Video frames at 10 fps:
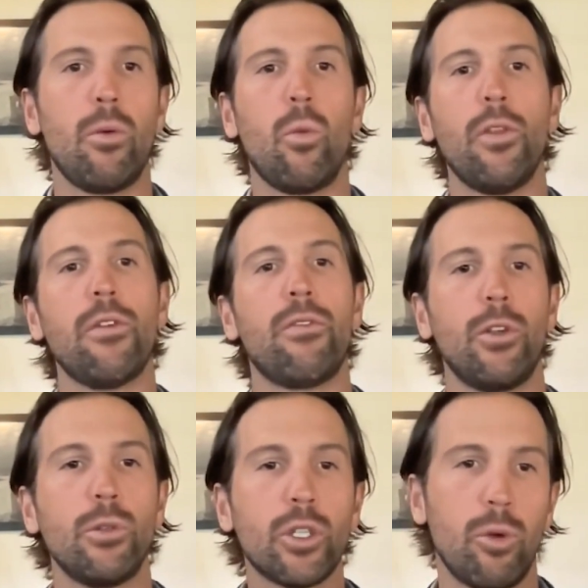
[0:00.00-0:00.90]
what the
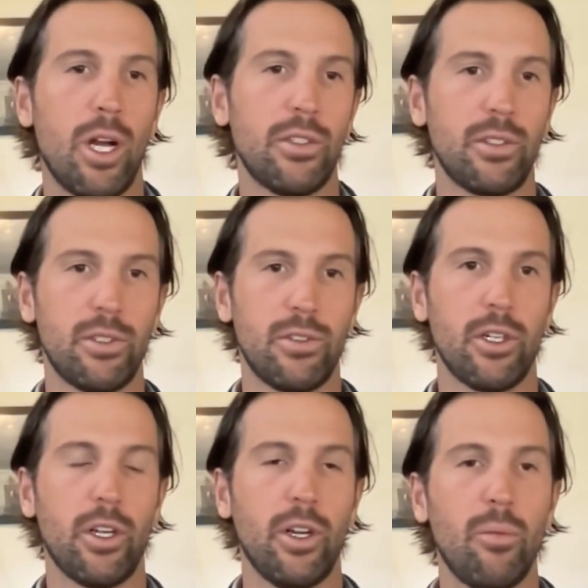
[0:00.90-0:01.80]
future processes are
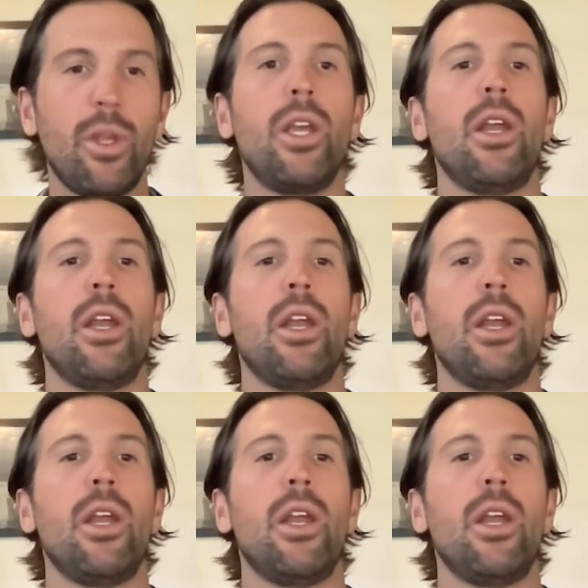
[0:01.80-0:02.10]
going to be,